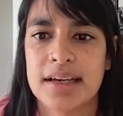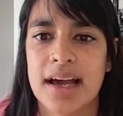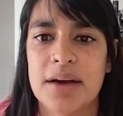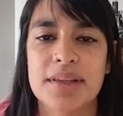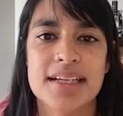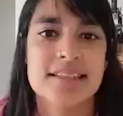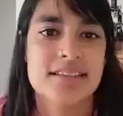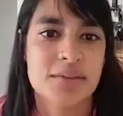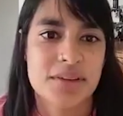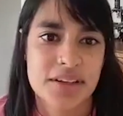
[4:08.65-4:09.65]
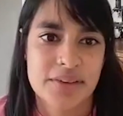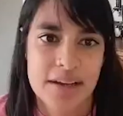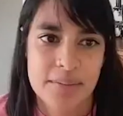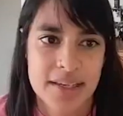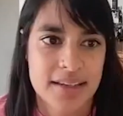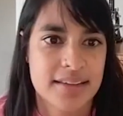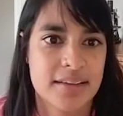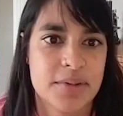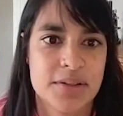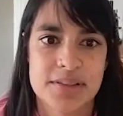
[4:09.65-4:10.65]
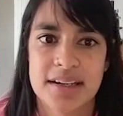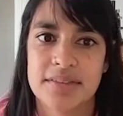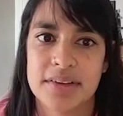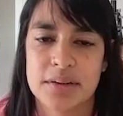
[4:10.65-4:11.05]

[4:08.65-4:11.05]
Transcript: I would like to start with you, Amy, as someone who's covered